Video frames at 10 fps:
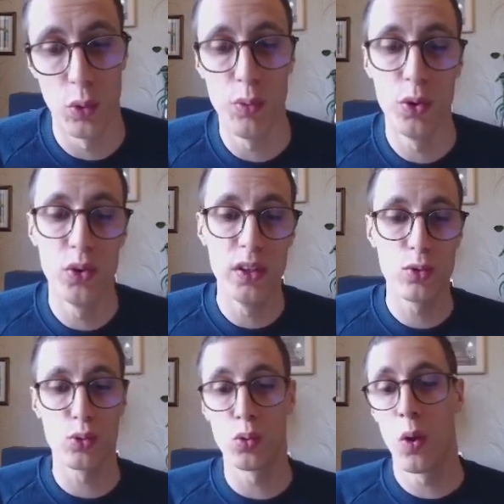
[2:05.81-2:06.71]
We would
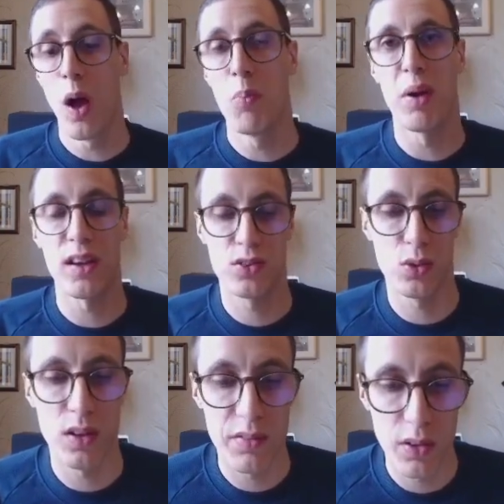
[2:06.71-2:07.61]
need to parse
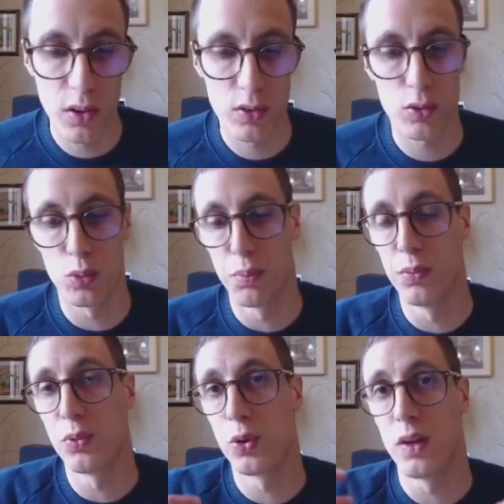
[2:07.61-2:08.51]
the event to
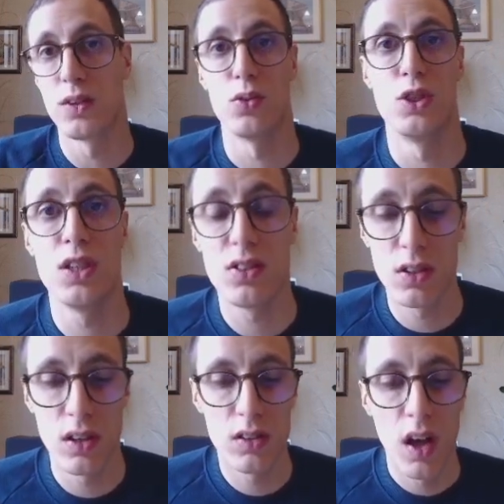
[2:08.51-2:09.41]
create a
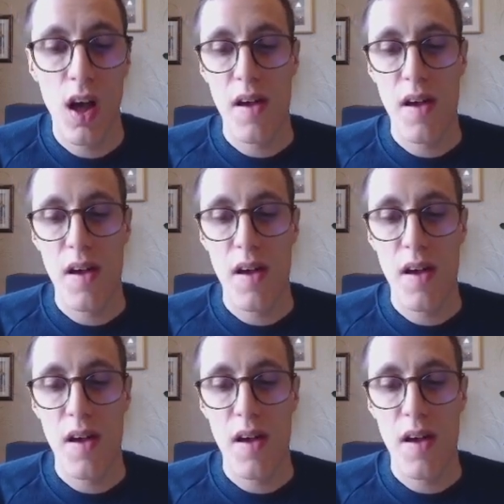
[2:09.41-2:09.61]
JSON,